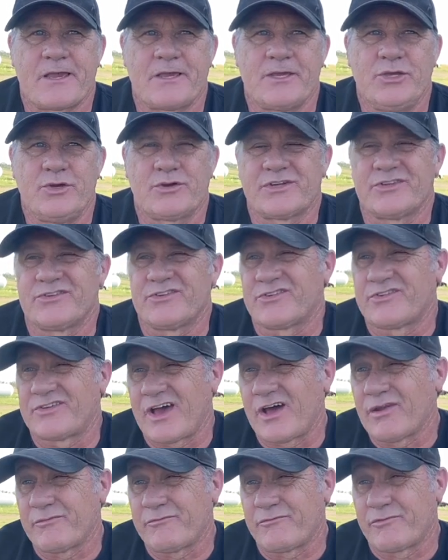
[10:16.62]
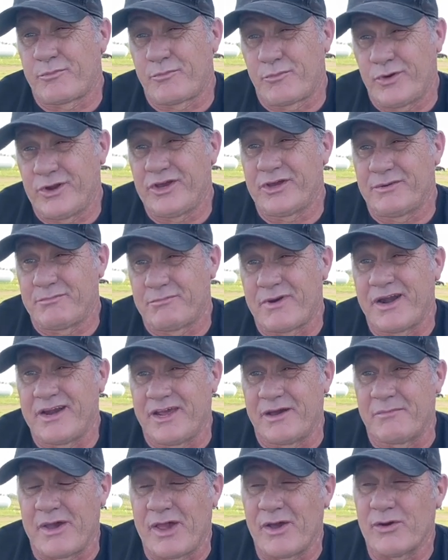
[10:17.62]
you can sell them for pretty good
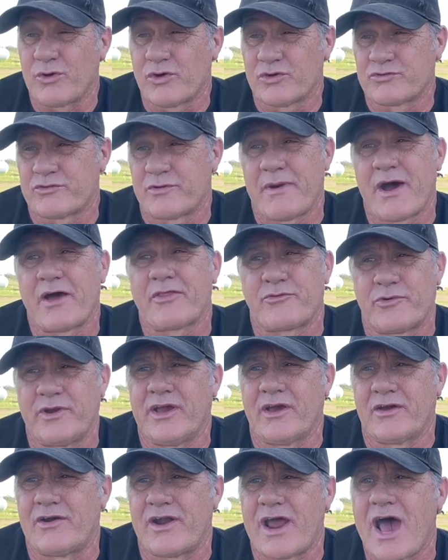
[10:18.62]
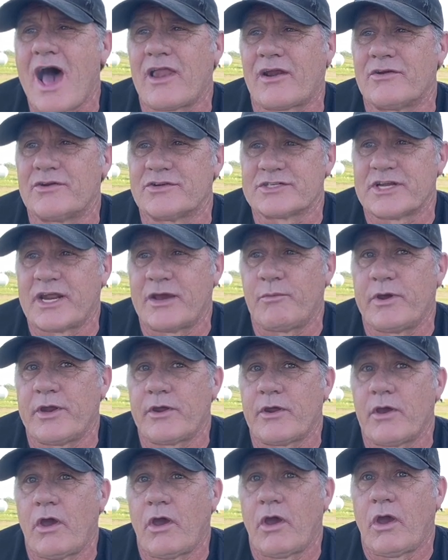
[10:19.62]
money. A male goes for about $300. And I
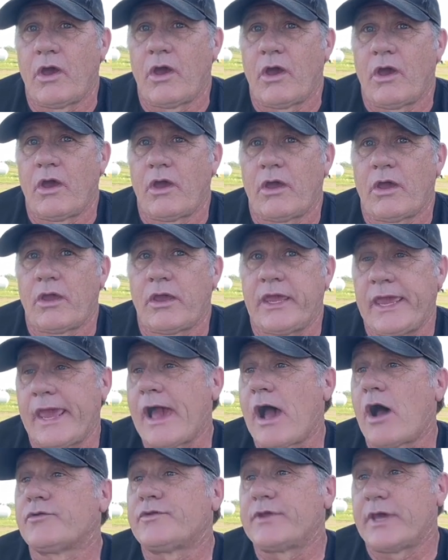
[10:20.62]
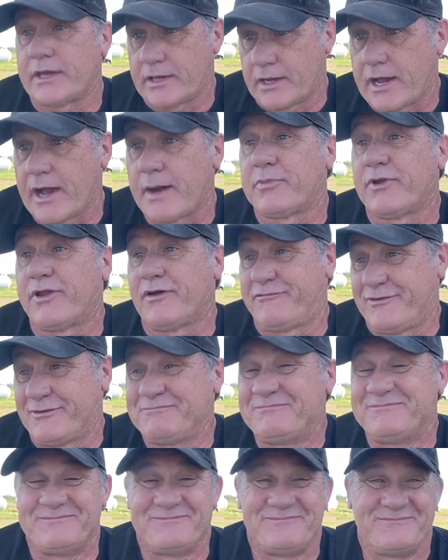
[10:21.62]
went, yeah, I'll take a couple of
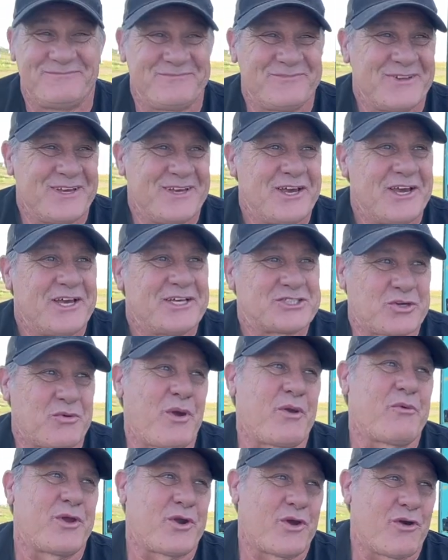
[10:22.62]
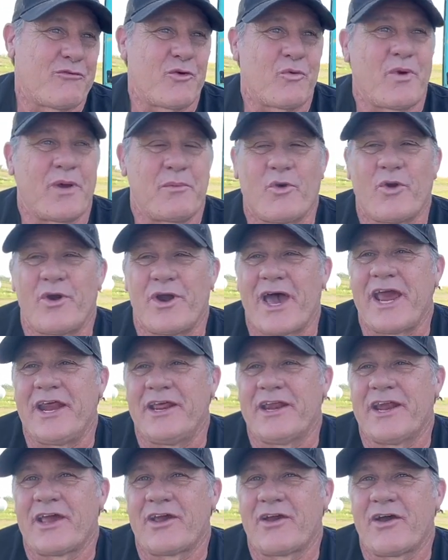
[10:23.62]
them. So we went over one more
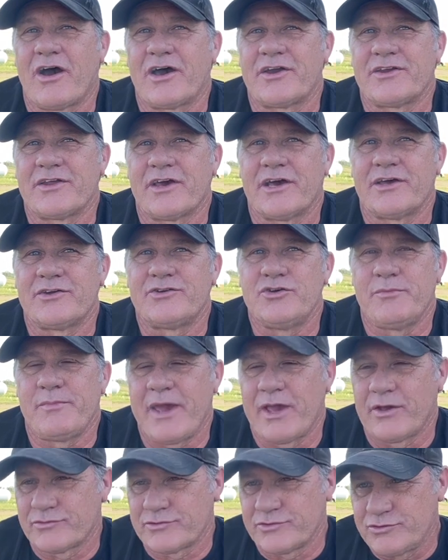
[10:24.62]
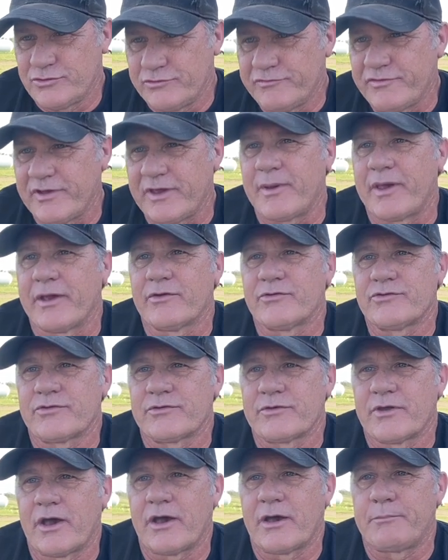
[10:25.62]
night, and I caught 2 males and 2
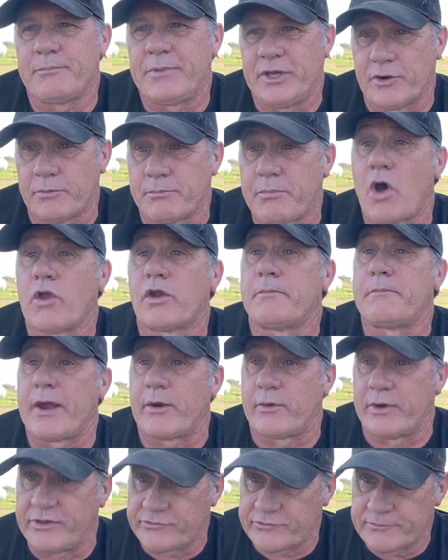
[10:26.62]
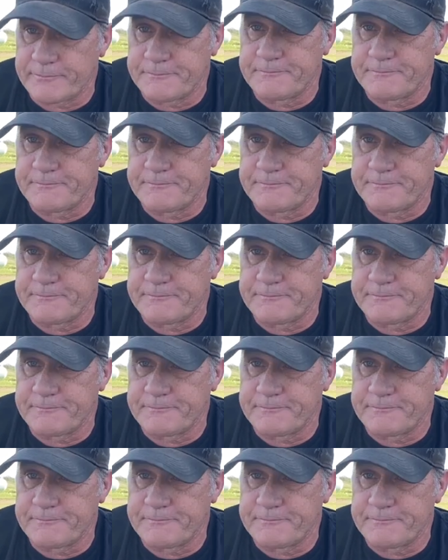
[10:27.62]
females, Peter, Paul, and Marys.